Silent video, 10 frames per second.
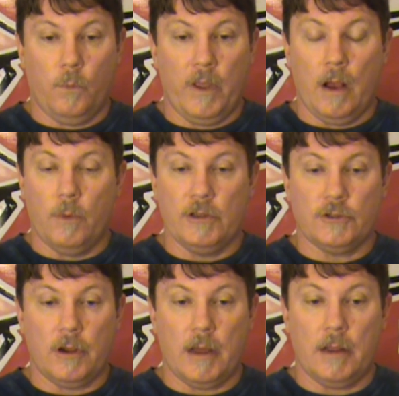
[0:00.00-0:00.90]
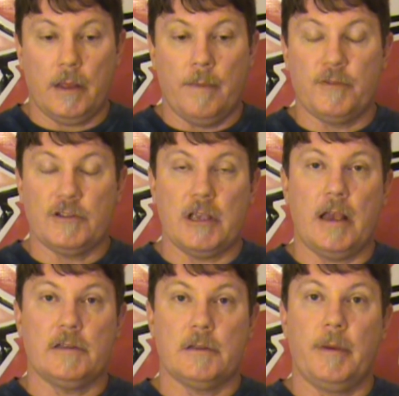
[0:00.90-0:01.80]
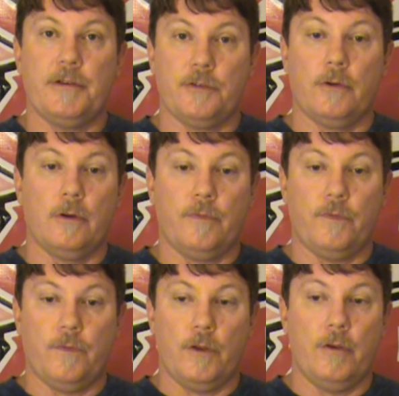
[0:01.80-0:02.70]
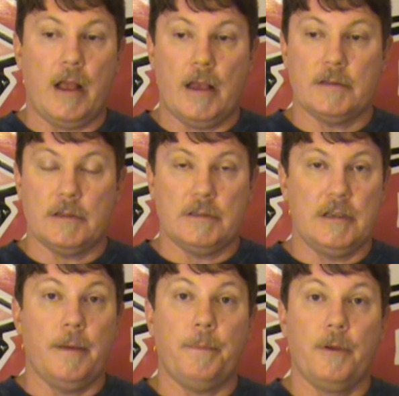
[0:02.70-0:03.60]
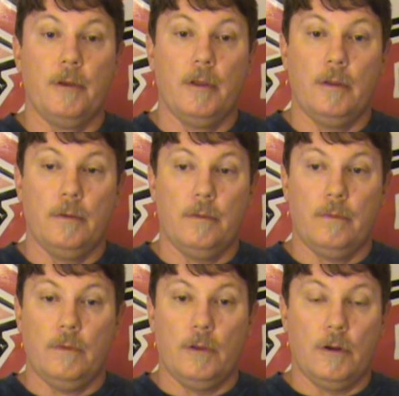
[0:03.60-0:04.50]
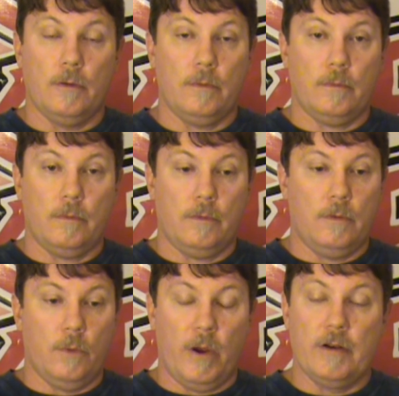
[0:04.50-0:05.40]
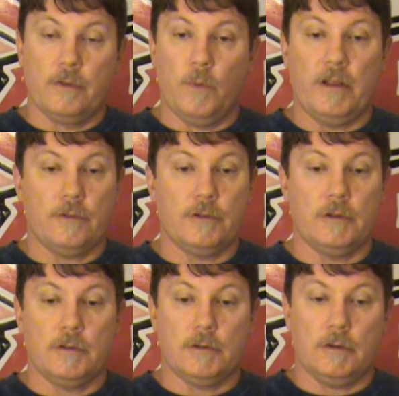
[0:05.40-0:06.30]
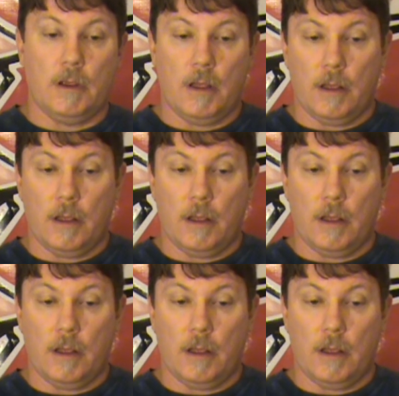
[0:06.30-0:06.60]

we always try to emphasize to make sure for you guys to tip, you know, your waiters and waitresses